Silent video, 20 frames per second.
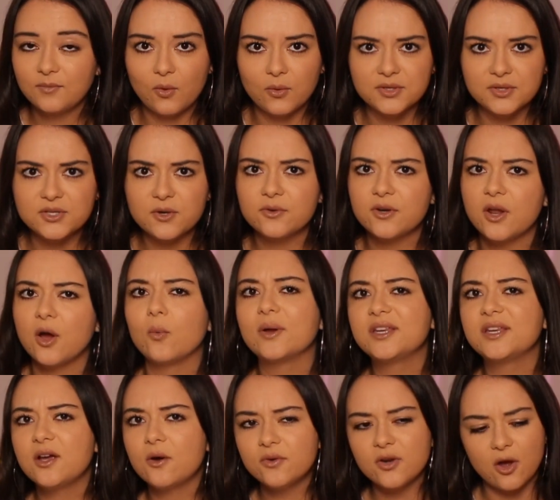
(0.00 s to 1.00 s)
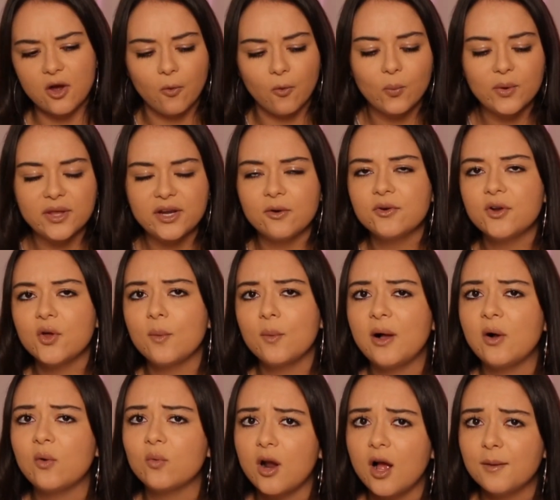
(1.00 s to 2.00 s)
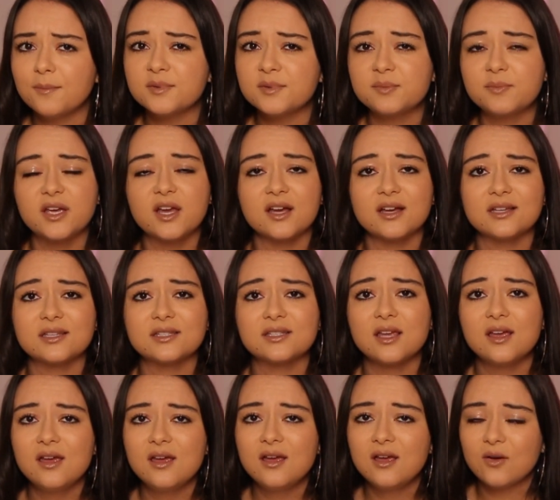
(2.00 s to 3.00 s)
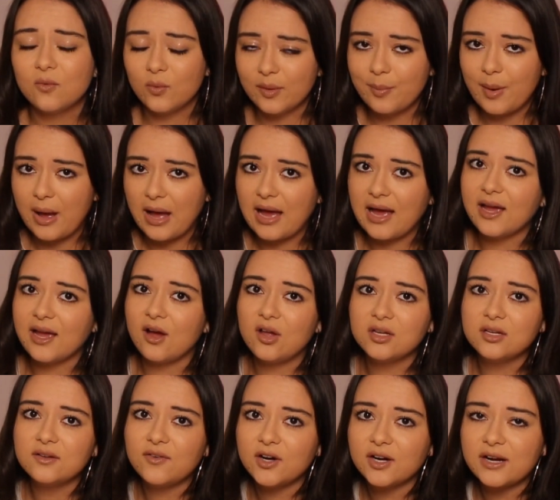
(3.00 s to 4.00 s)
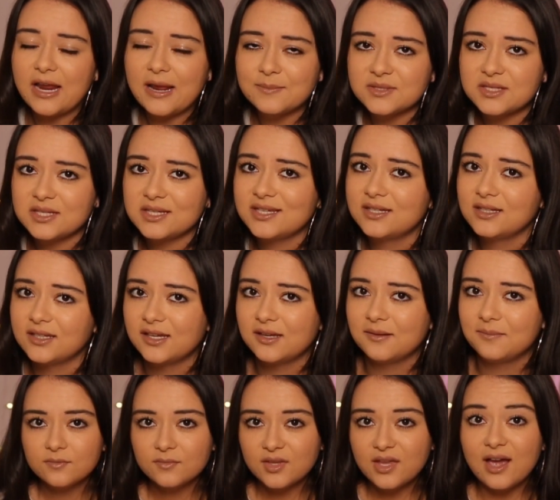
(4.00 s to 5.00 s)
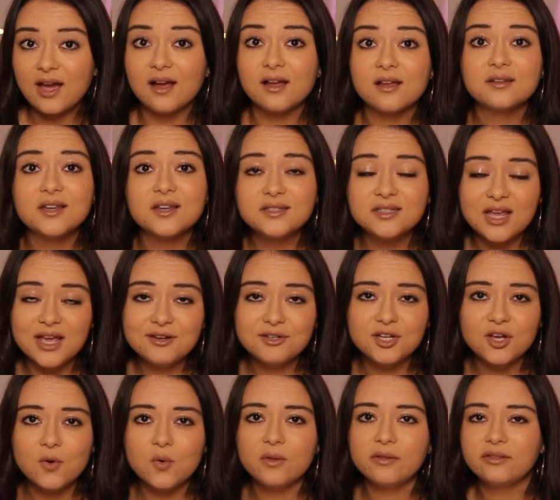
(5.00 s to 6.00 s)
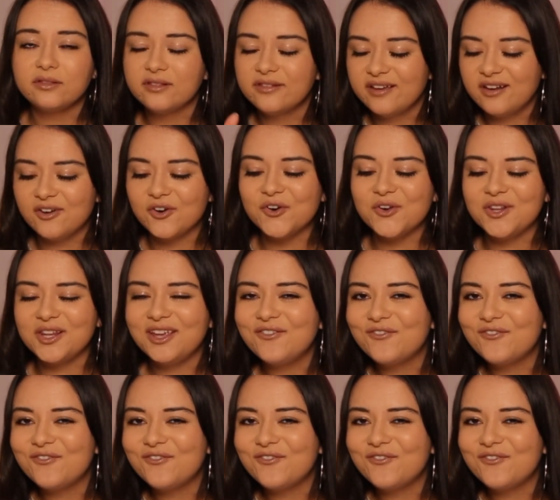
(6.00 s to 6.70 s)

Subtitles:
Or don't know. We don't know. We don't know about ROMs because we buy all of our games legally. Yeah, Nintendo literally